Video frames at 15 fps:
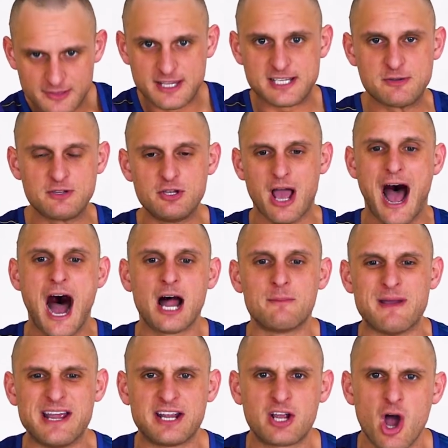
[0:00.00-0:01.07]
This is what you are
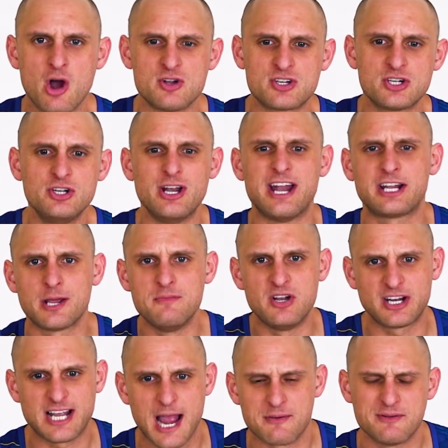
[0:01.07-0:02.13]
being a coach. You need to
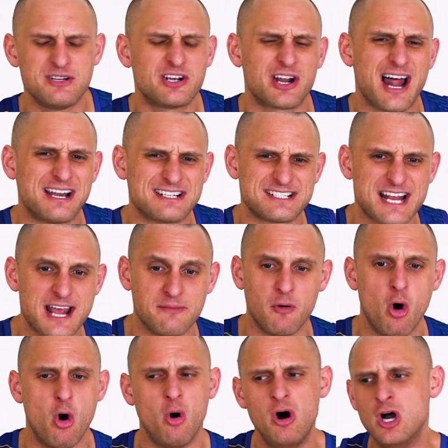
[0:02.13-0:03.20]
communicate with them. You've got to understand them.
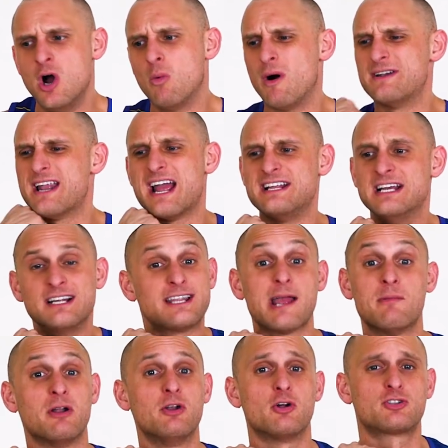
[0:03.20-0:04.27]
Or one day,
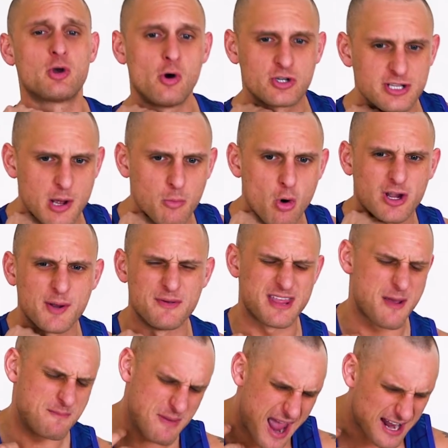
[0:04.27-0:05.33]
they might not talk to you. They walk in with
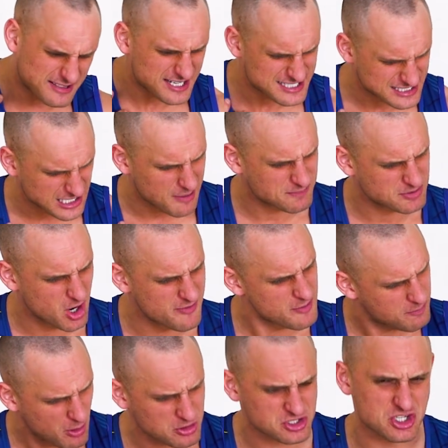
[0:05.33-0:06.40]
their bag. They're slumped over.
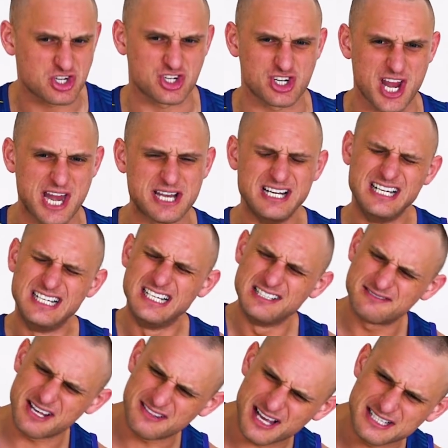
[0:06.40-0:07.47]
Their posture's shit.
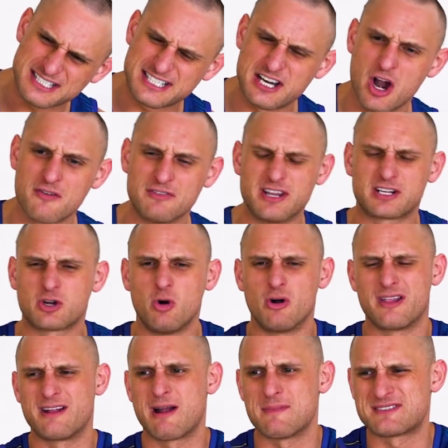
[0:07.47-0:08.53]
They sit over in the
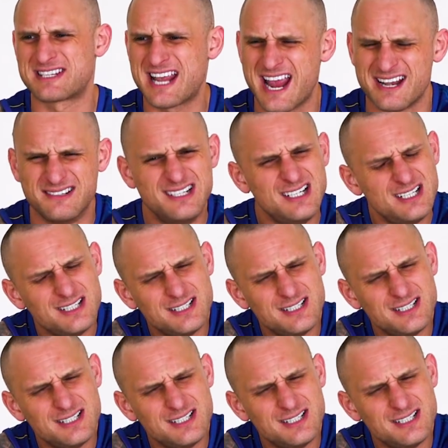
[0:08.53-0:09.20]
corner. They're upset.